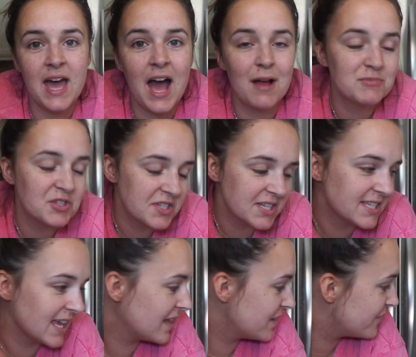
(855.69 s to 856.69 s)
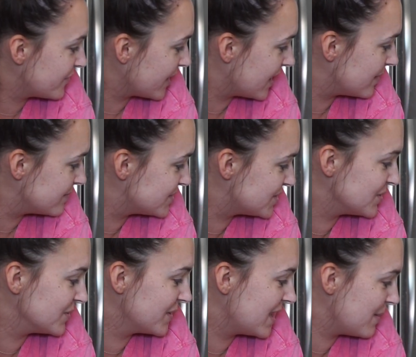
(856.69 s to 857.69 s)
I'm just excited for him
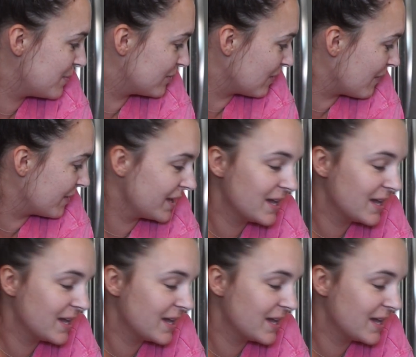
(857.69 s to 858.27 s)
to keep growing.